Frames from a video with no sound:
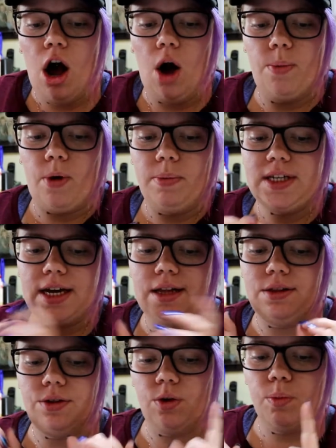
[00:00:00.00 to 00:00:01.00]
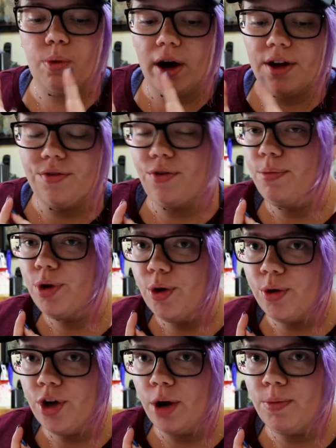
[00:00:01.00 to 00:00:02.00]
I'll probably take a little break from the
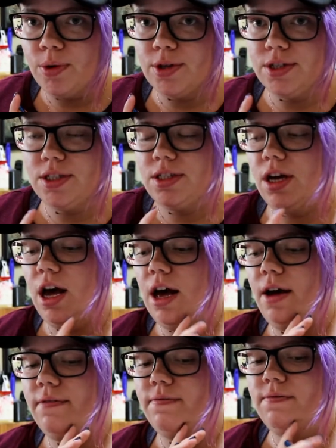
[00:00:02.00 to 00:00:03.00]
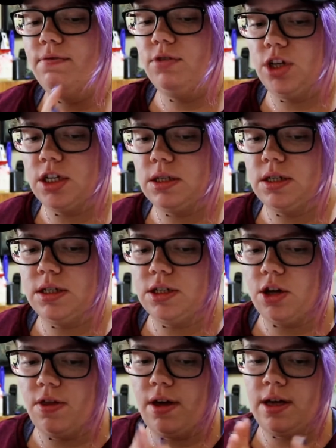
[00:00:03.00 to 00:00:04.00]
audiobooks just
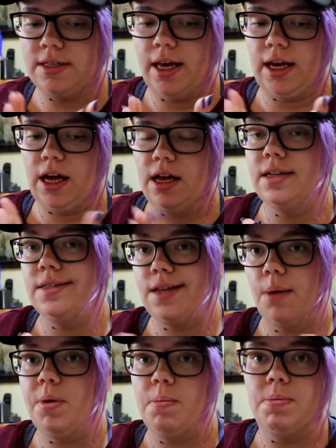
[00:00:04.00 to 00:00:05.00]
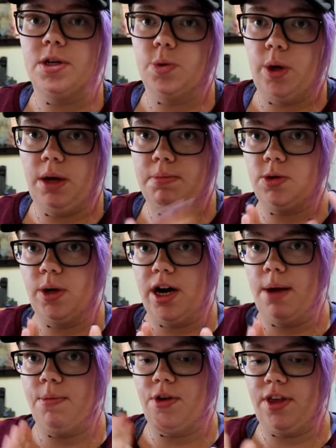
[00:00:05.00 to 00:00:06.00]
so there's like some in between An
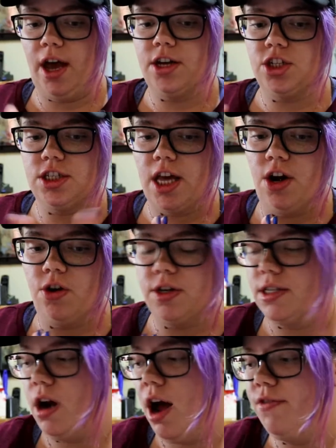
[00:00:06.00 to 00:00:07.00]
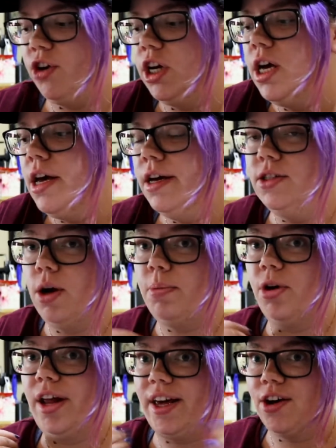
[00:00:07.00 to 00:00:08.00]
Ember in the Ashes and Onyx and Ivory, so I'm
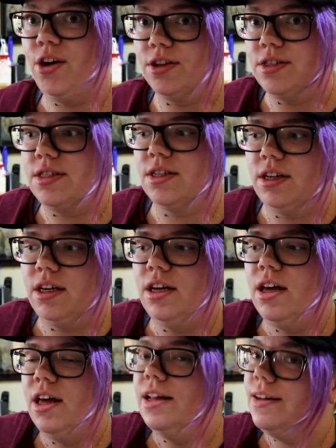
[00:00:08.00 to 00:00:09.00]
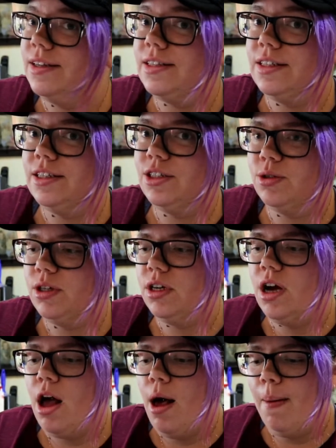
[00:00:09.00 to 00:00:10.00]
not like constantly listening to it.
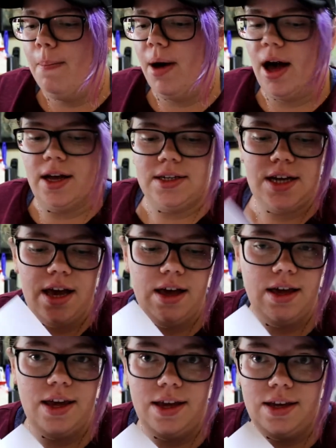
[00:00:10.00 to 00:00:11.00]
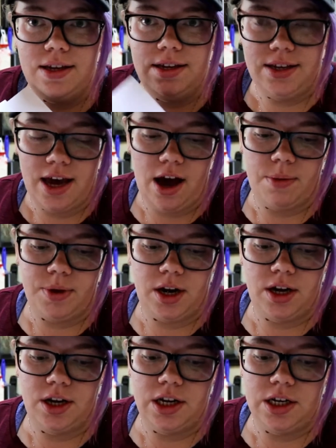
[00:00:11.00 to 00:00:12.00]
But yeah, I
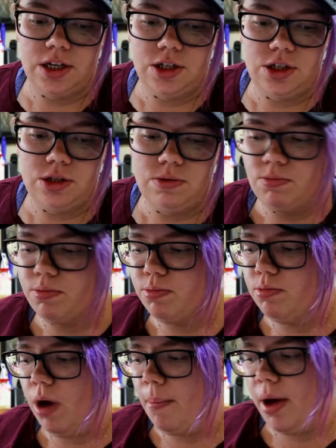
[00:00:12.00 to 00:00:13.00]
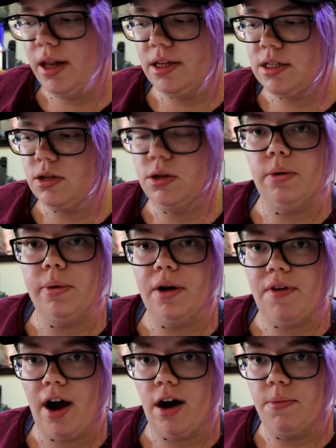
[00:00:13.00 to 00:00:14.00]
might listen to a little bit
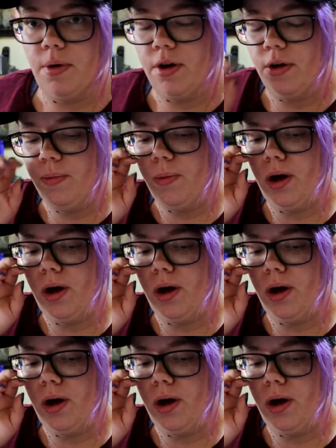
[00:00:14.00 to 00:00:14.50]
of Harry Potter